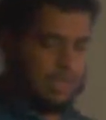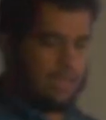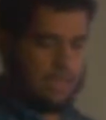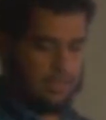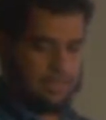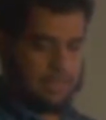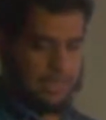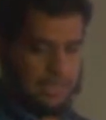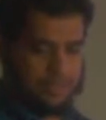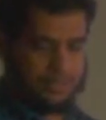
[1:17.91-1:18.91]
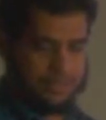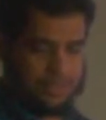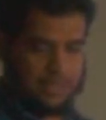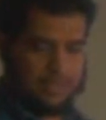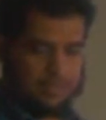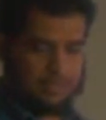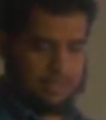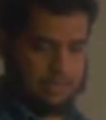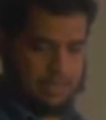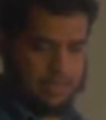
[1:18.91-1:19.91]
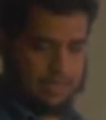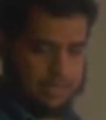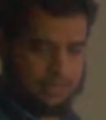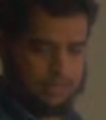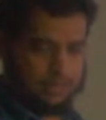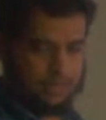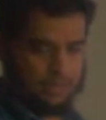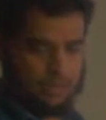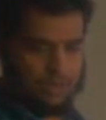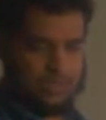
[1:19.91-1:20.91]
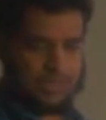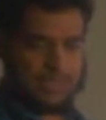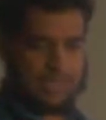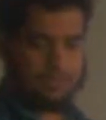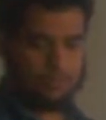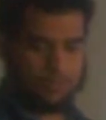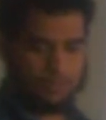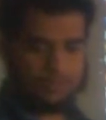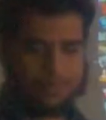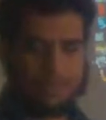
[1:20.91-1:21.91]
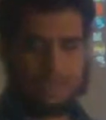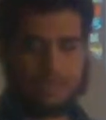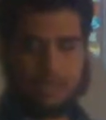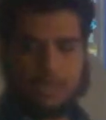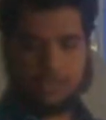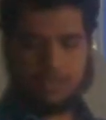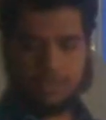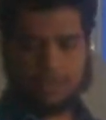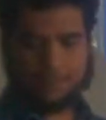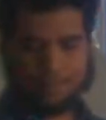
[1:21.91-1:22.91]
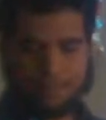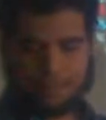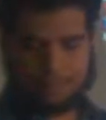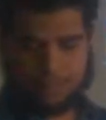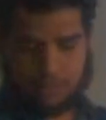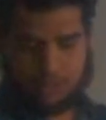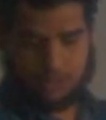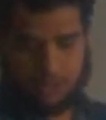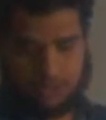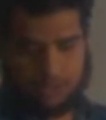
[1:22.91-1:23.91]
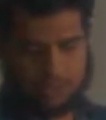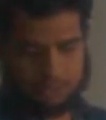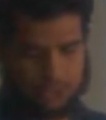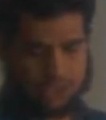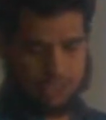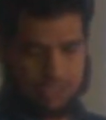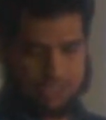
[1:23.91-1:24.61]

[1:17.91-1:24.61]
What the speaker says: And the third layer, called sapwood, uh, which